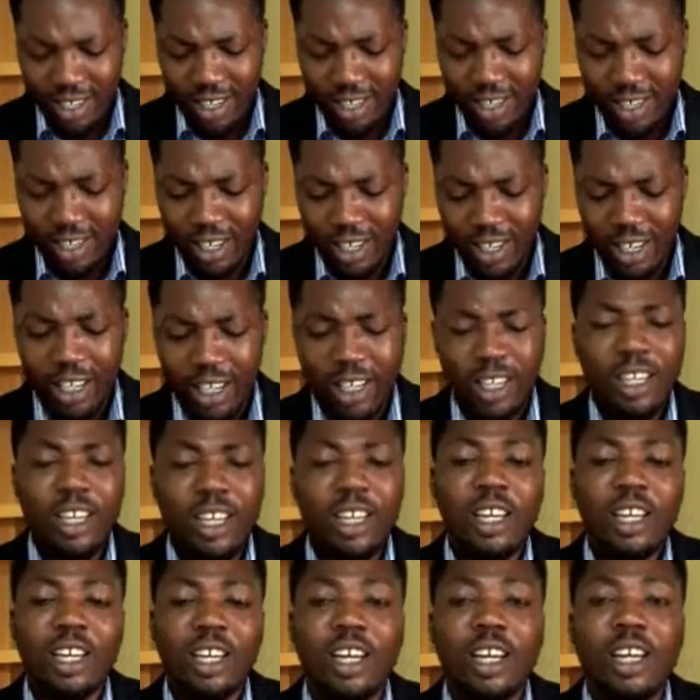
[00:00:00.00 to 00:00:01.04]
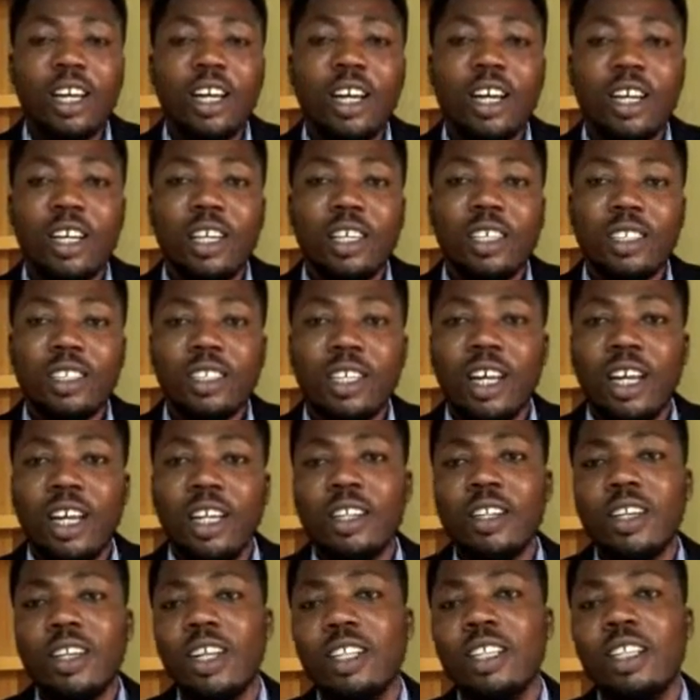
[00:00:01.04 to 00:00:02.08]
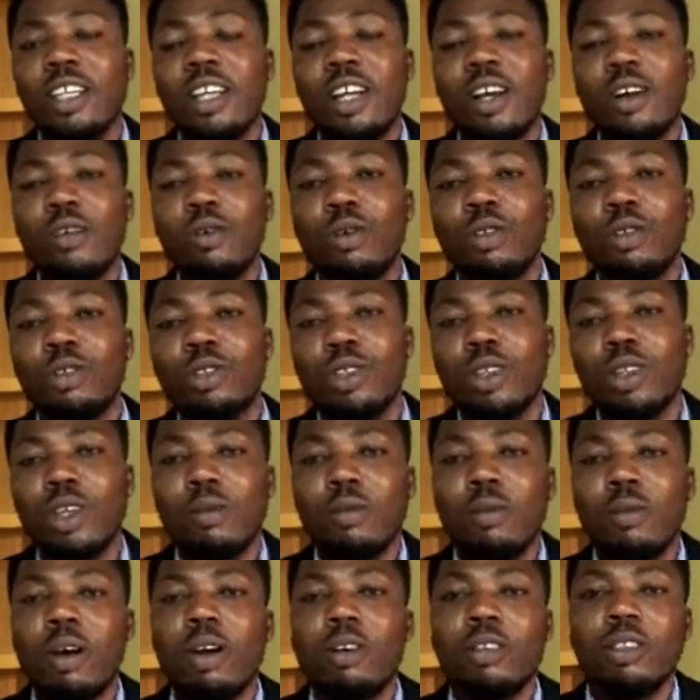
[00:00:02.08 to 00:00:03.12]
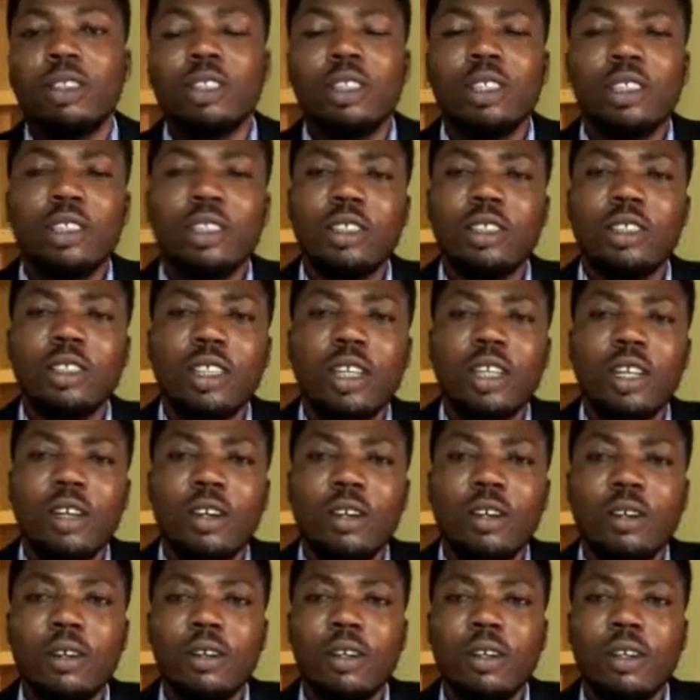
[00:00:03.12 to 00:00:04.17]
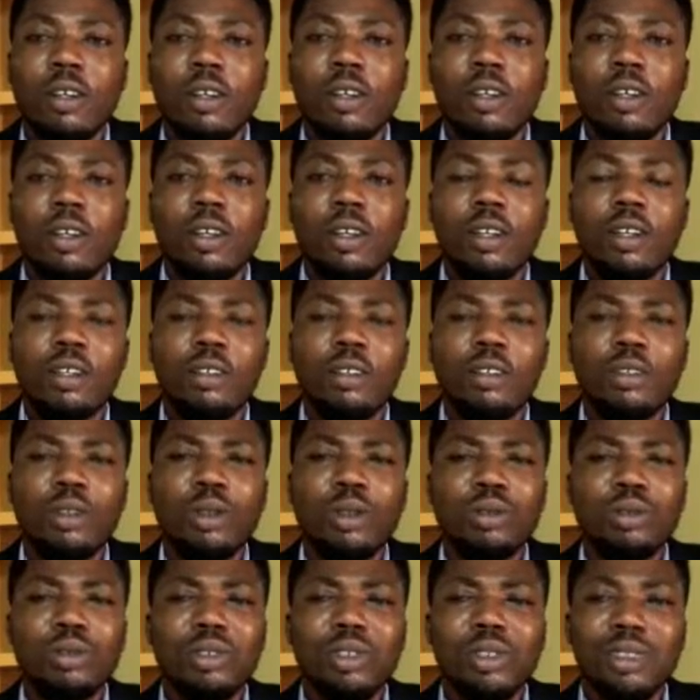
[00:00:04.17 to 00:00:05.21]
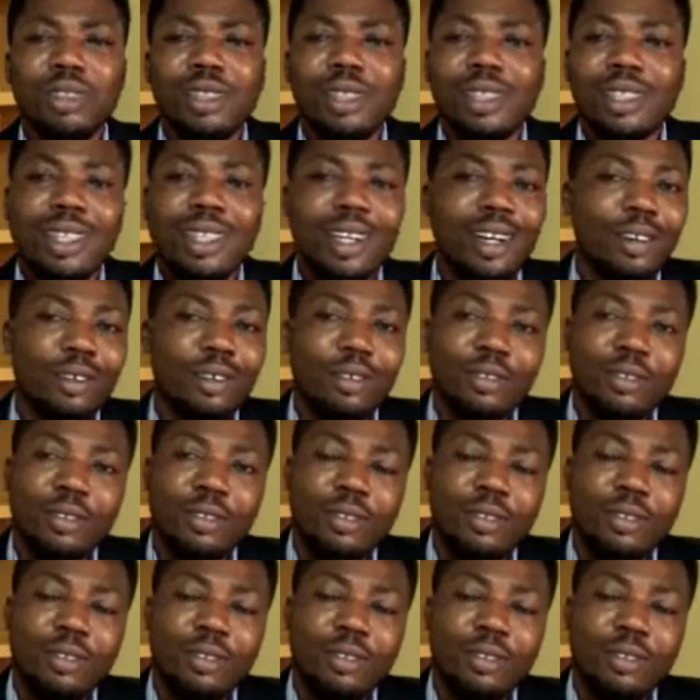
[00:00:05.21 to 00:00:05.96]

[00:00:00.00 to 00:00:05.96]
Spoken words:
Okay. Another thing I want to talk about is don't sit down.